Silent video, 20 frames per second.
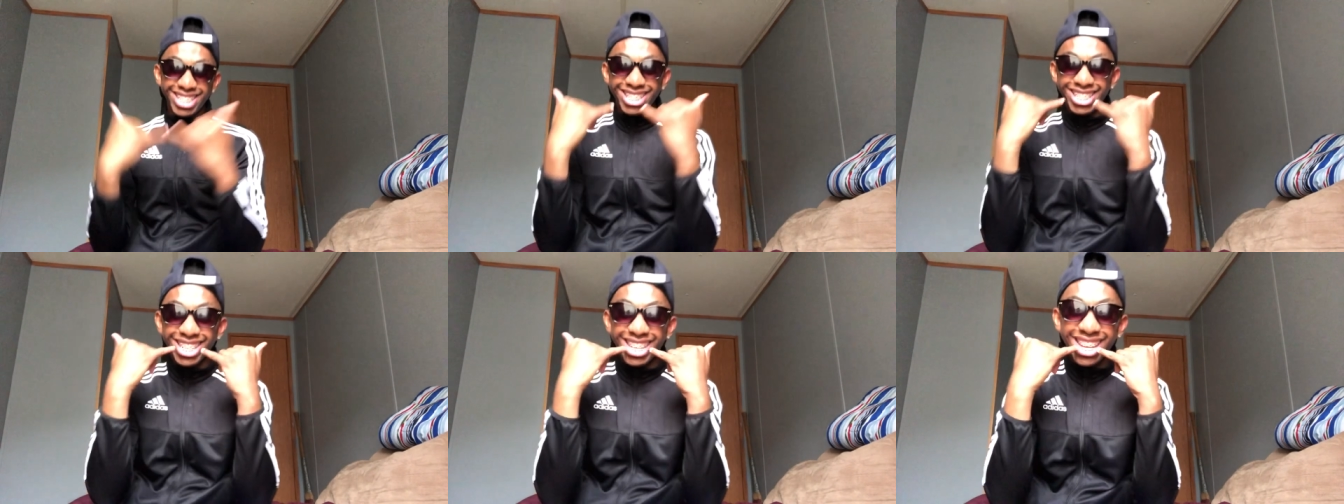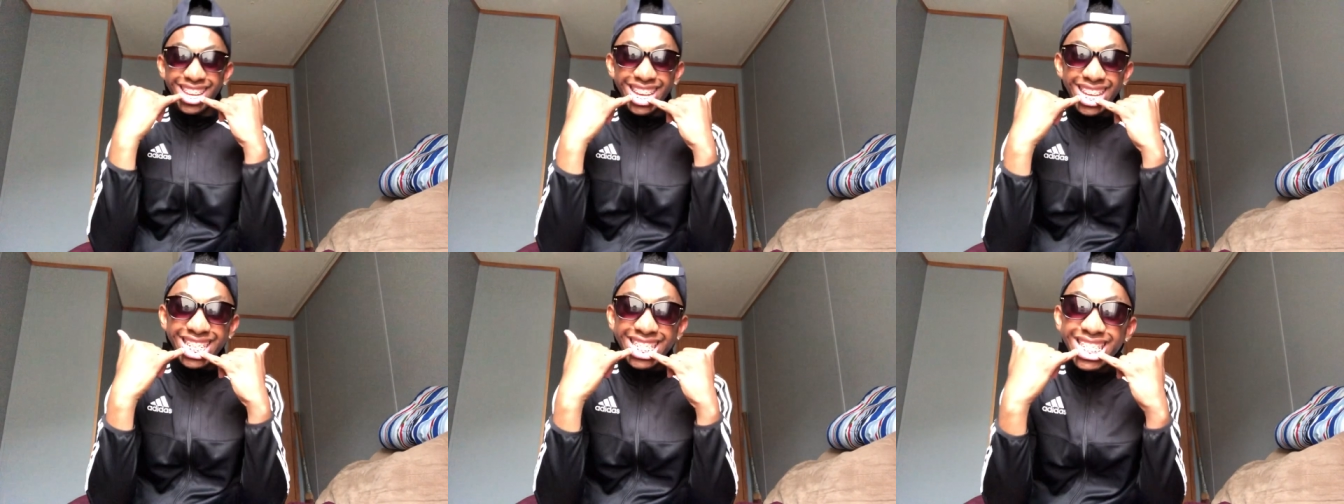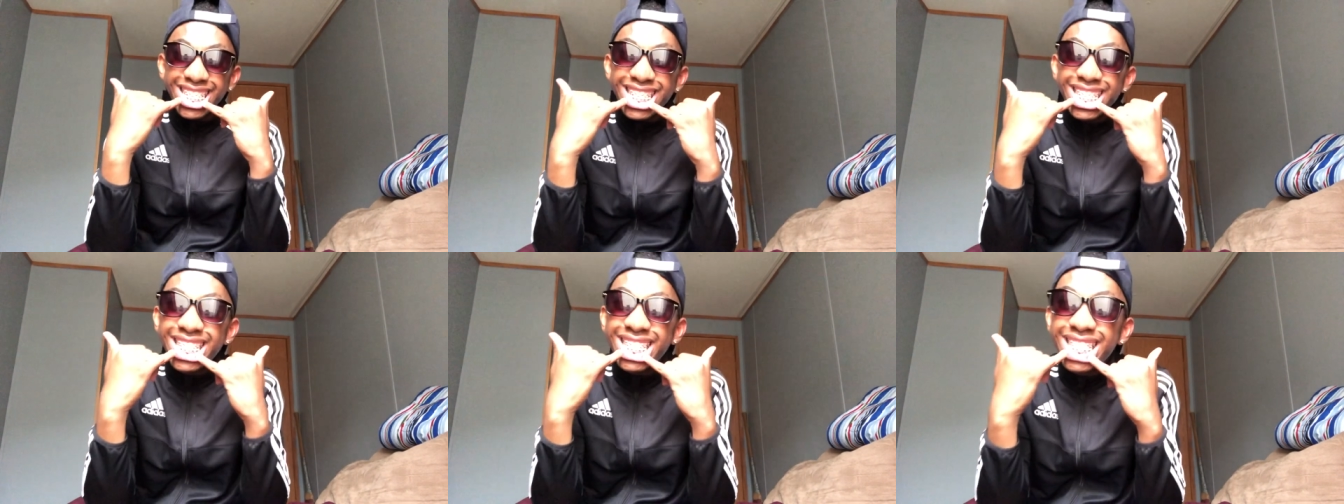It's the guy
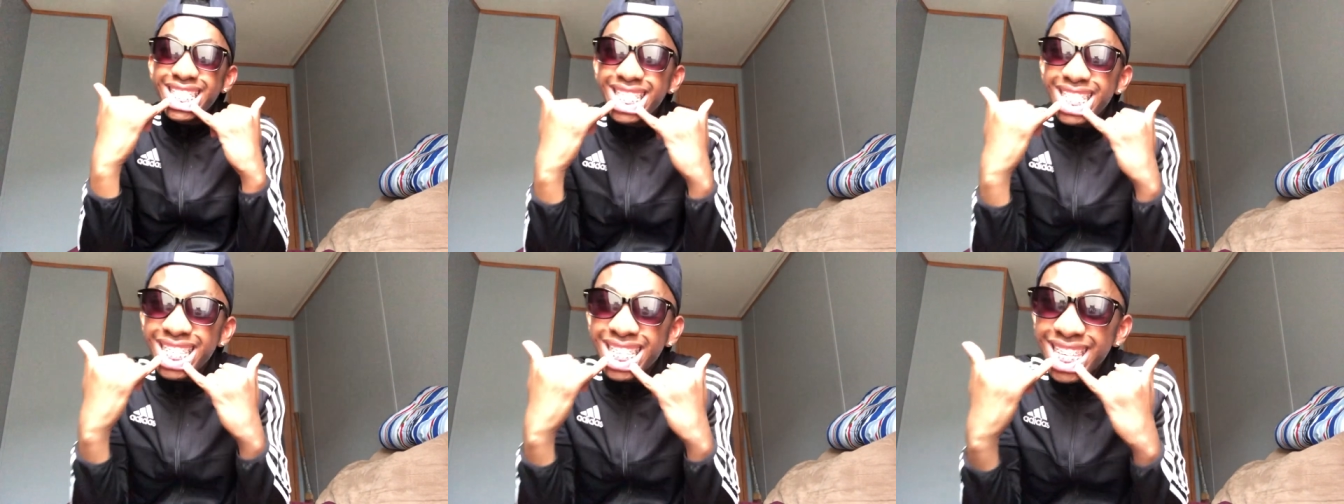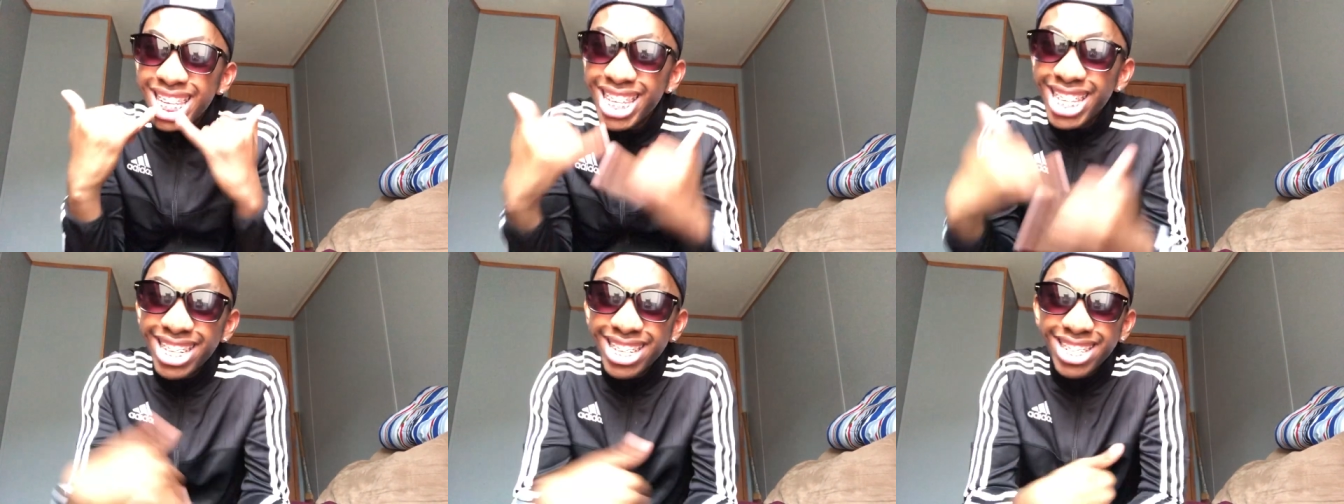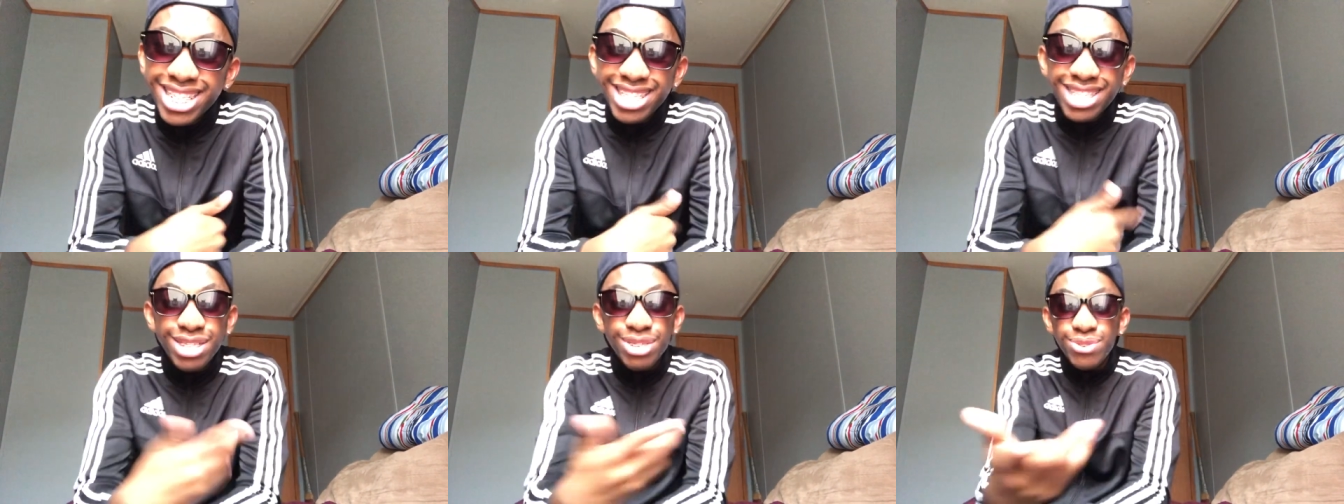Jaycee
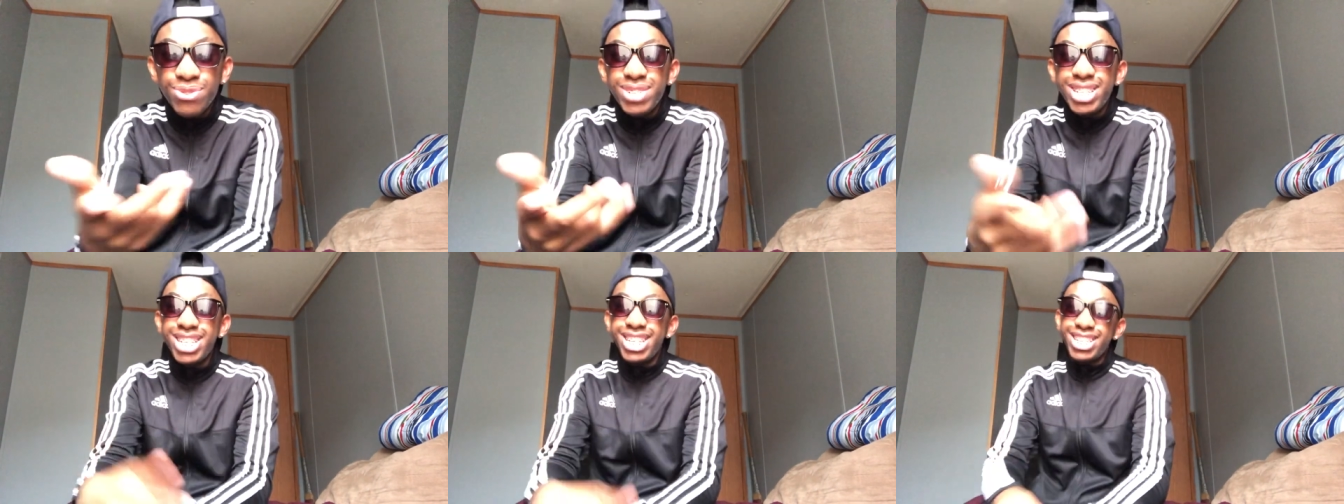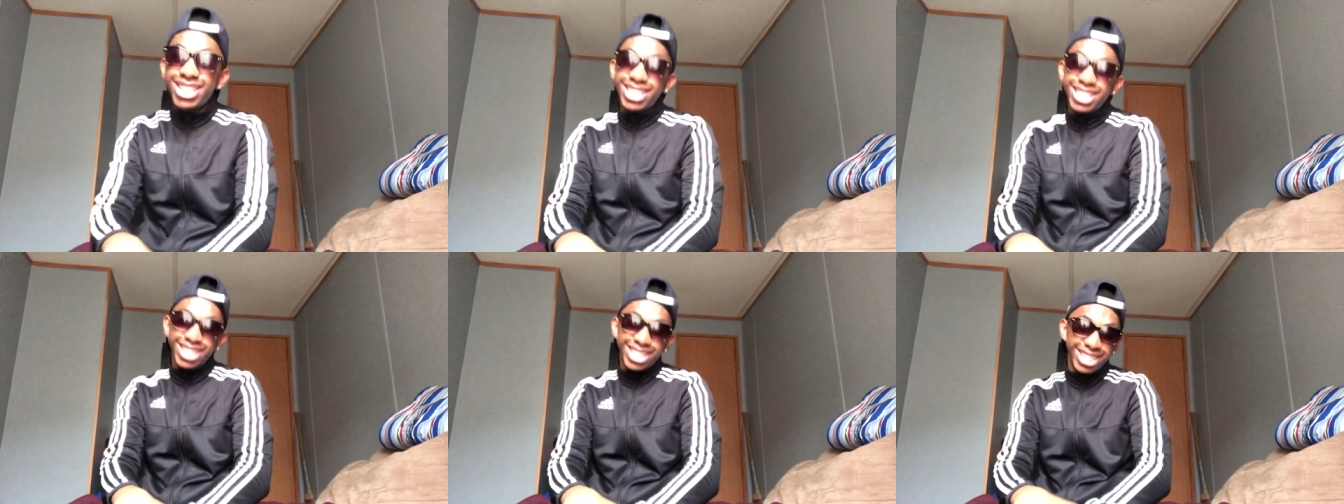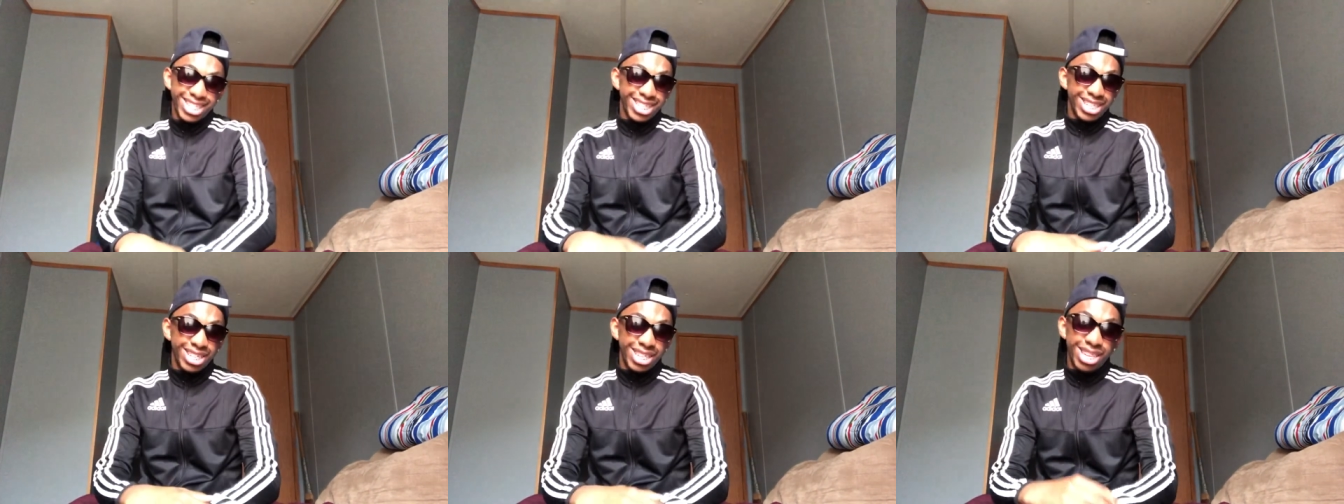here. You did.